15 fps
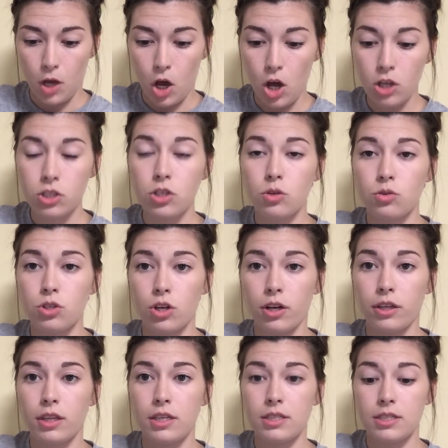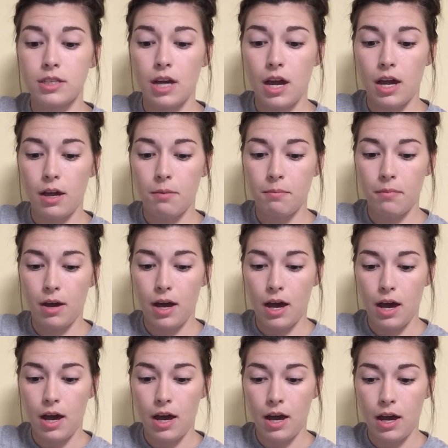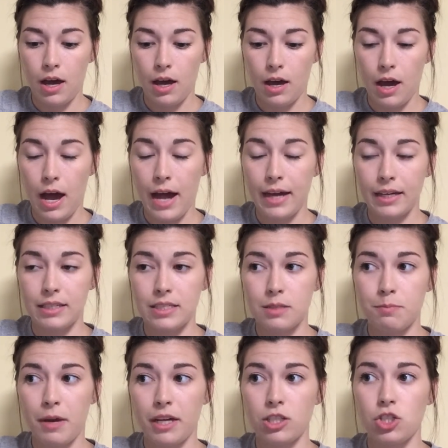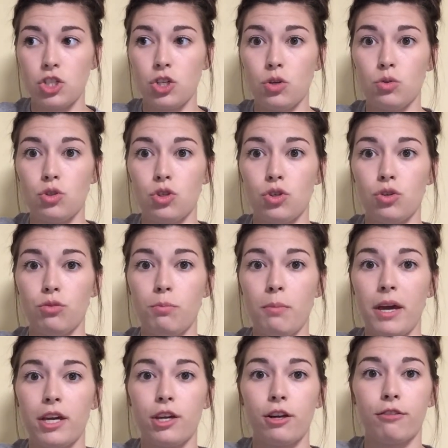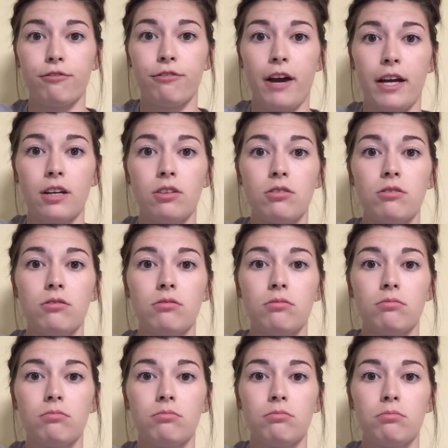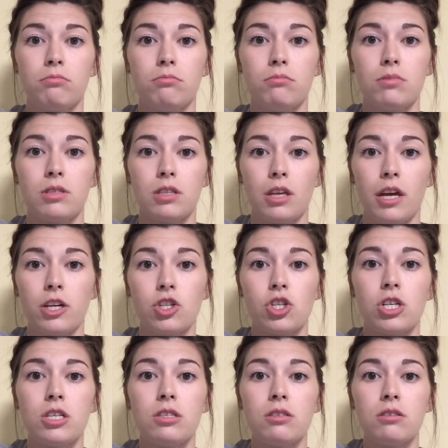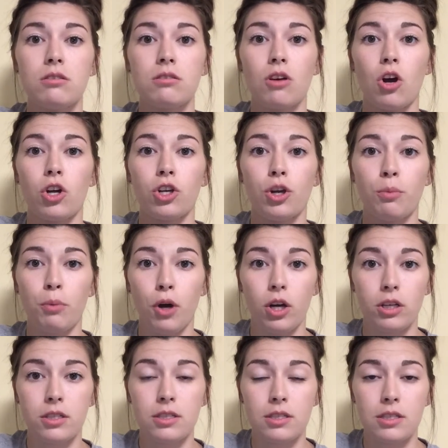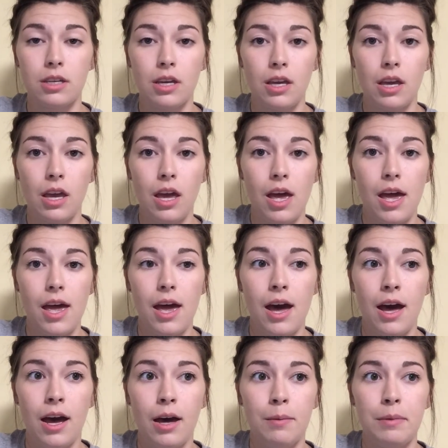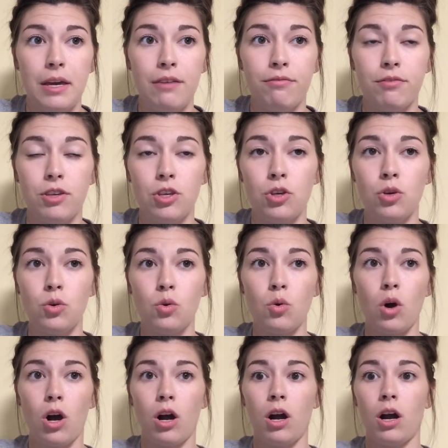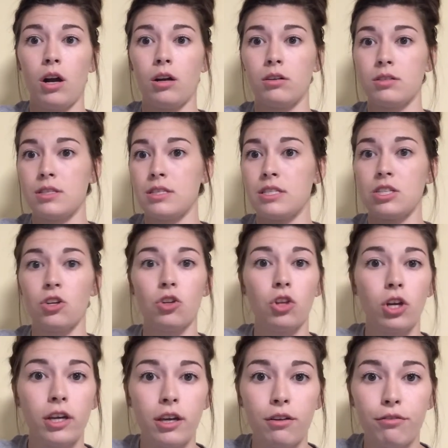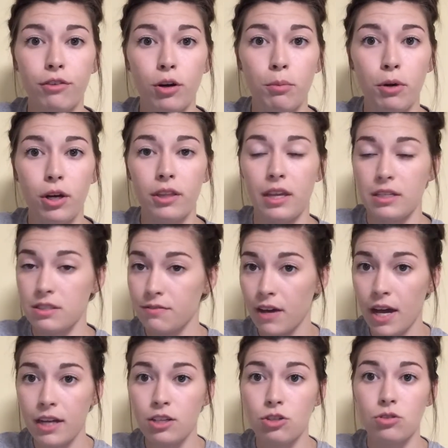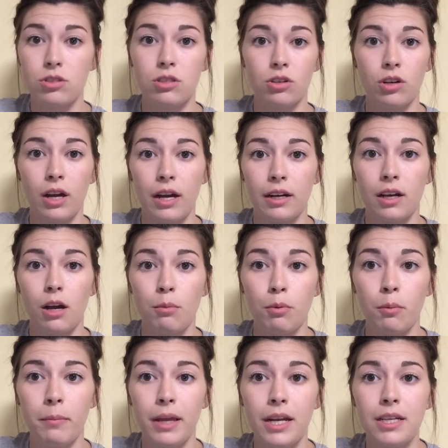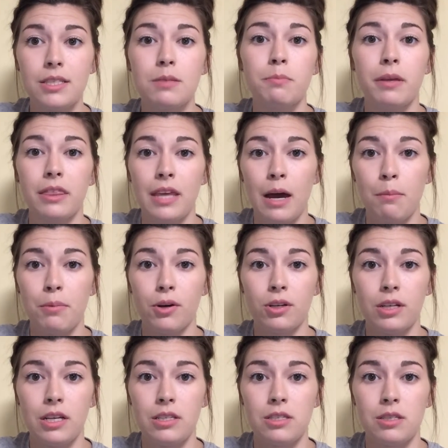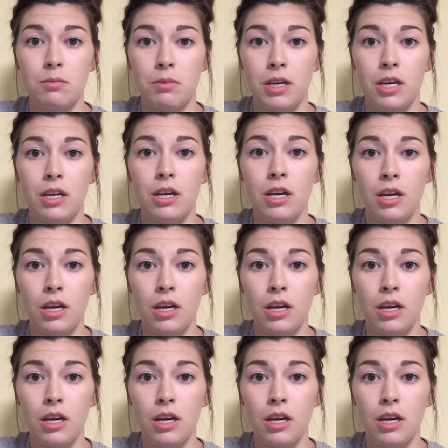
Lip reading: also during this time, I expect you to make your final selections on your books. If you are still looking for a book, that's fine. You still got a couple minutes, but that book needs to be